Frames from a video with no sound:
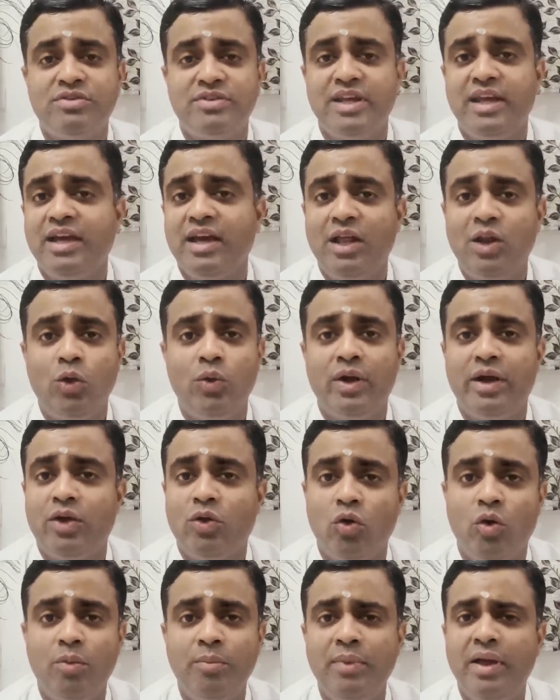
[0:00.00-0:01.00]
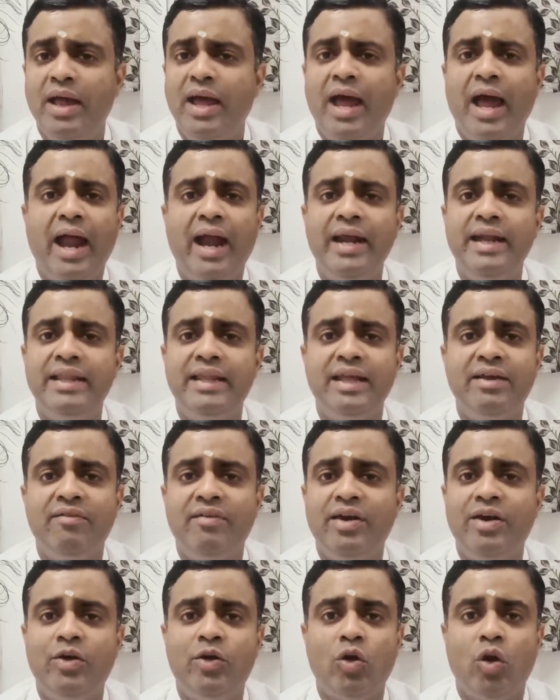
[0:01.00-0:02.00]
staying alone at home and they
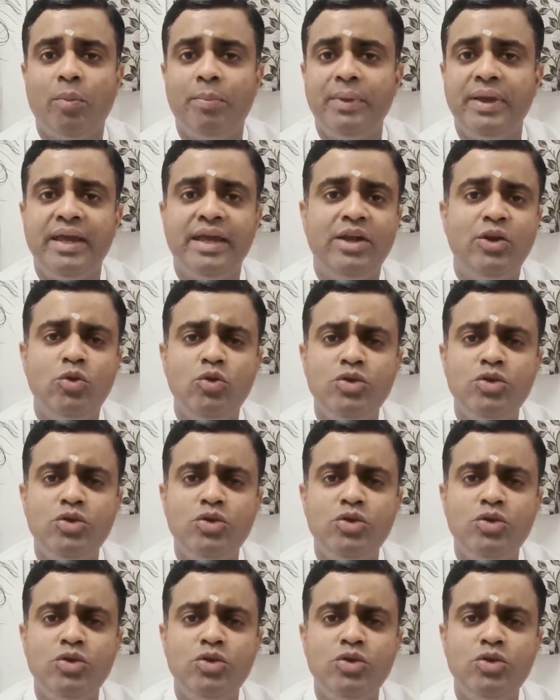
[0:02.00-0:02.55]
were dropping in